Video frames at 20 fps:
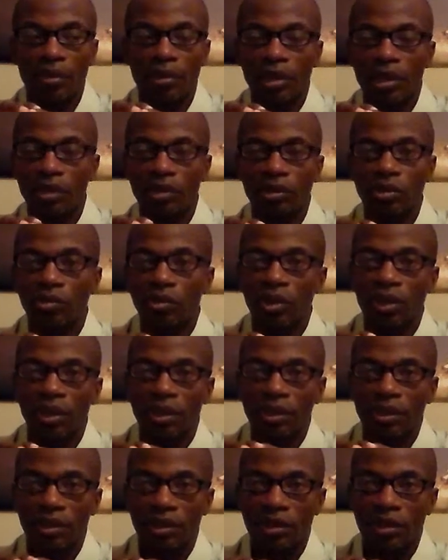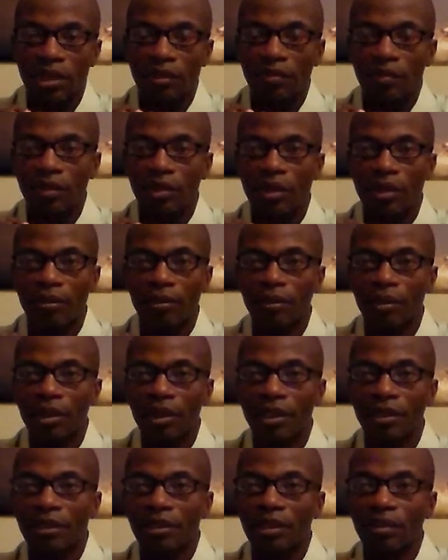because we want to suffer in a
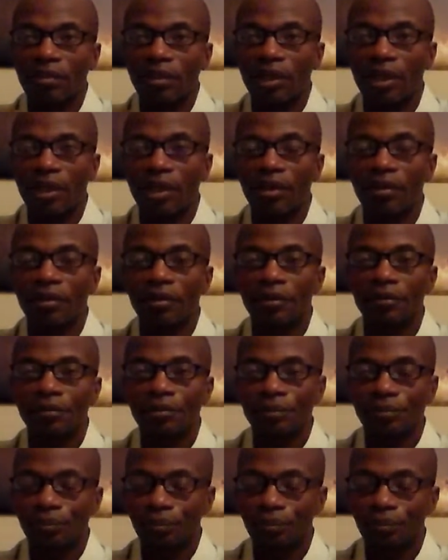place of hell.